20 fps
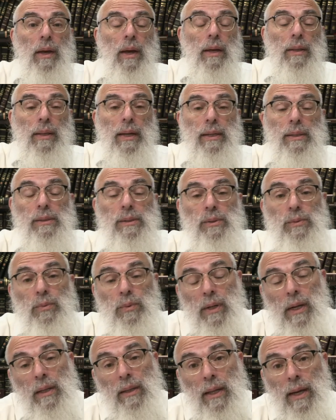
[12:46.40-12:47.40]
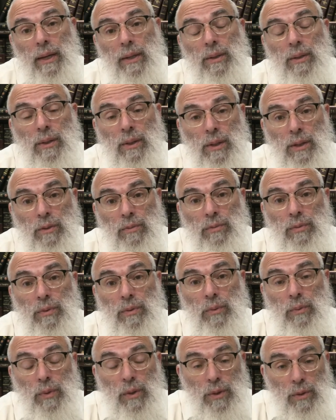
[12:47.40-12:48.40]
And that's what I'd like to
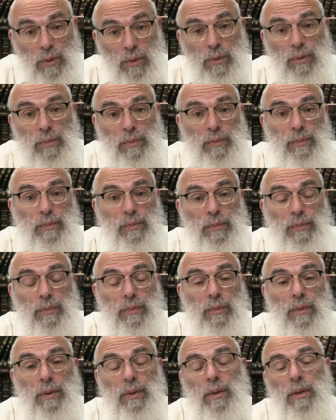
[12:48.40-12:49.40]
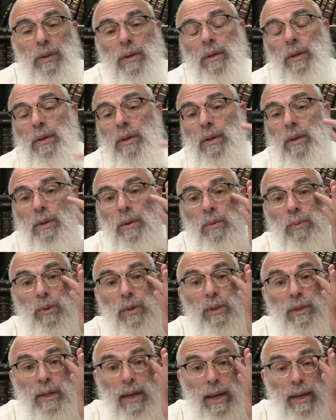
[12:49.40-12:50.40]
leave with you.
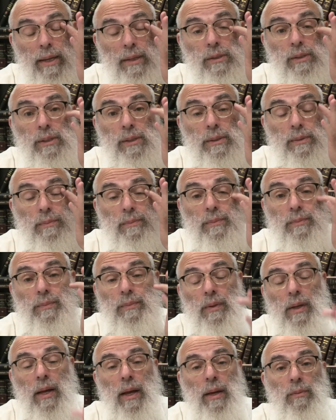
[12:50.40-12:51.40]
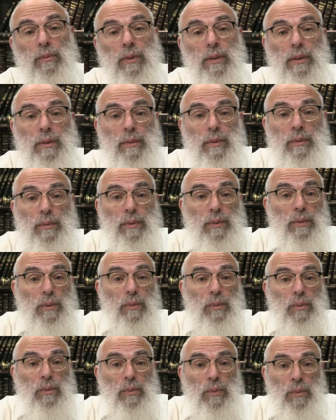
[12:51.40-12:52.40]
We're tanks,
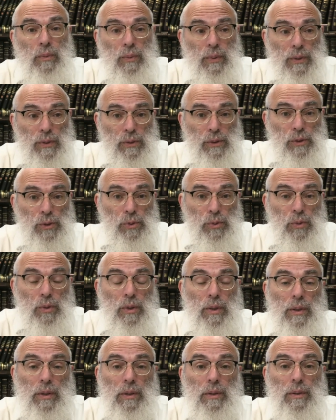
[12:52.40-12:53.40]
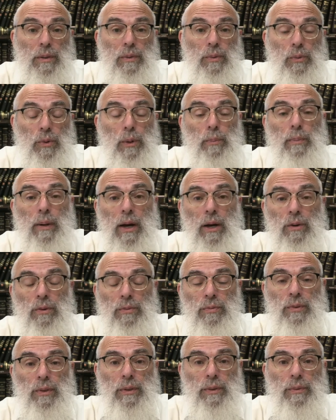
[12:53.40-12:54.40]
we're strong, we're
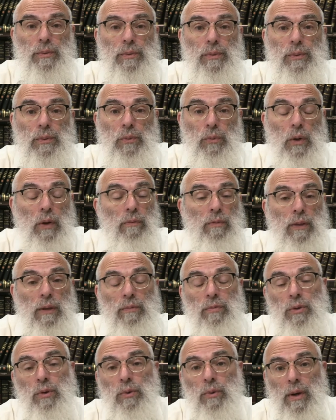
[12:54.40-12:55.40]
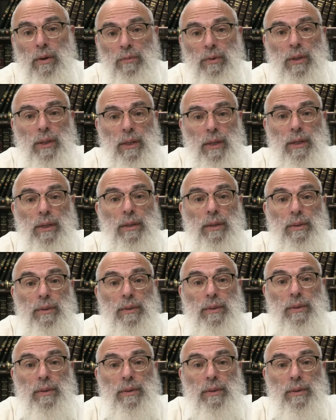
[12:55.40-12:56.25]
powerful, we've lived through everything.